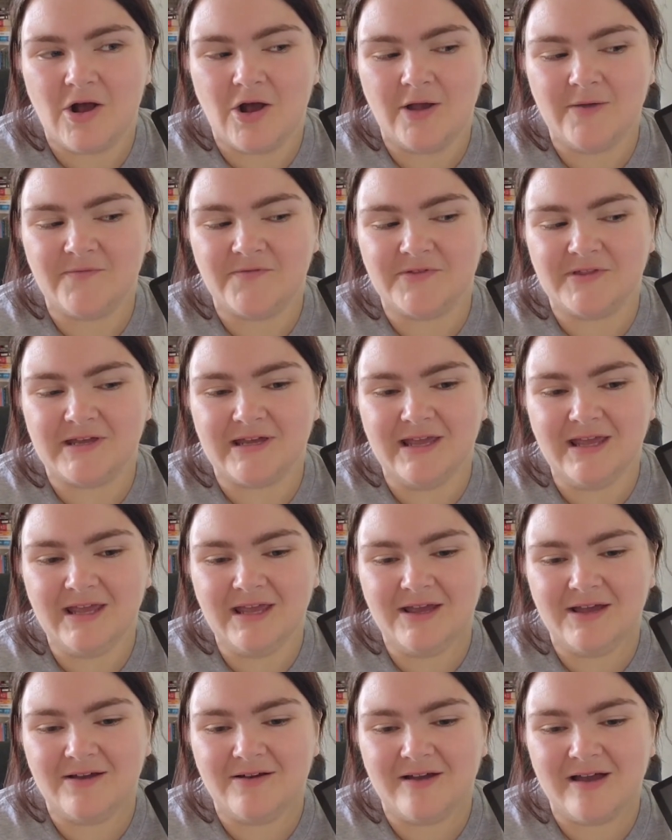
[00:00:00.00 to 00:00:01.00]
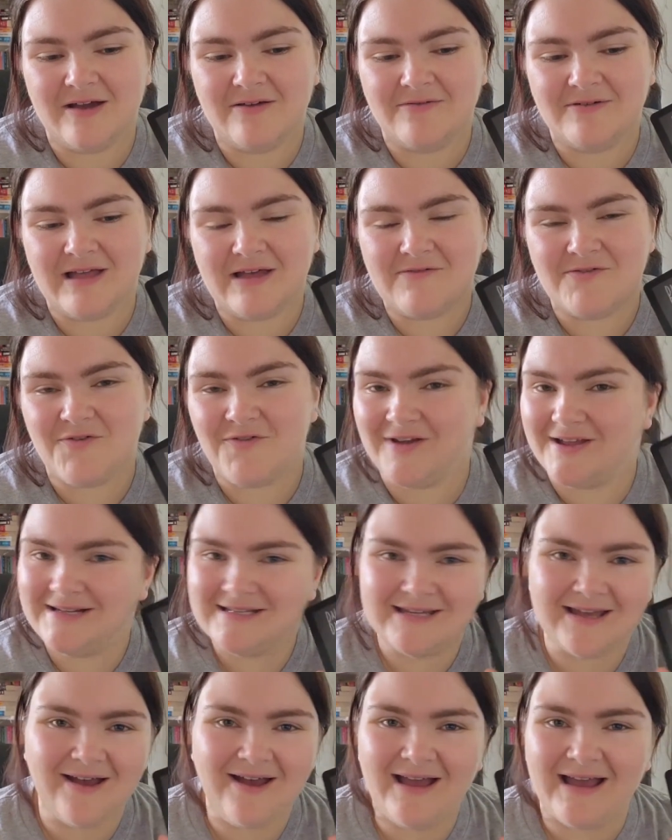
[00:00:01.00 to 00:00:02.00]
hopefully we'll have a
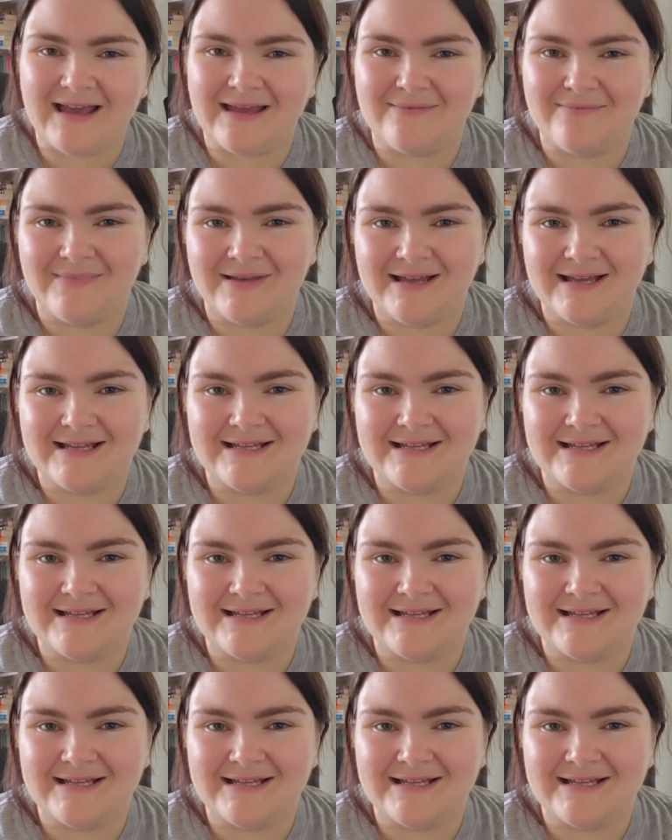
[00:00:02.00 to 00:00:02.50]
fun time.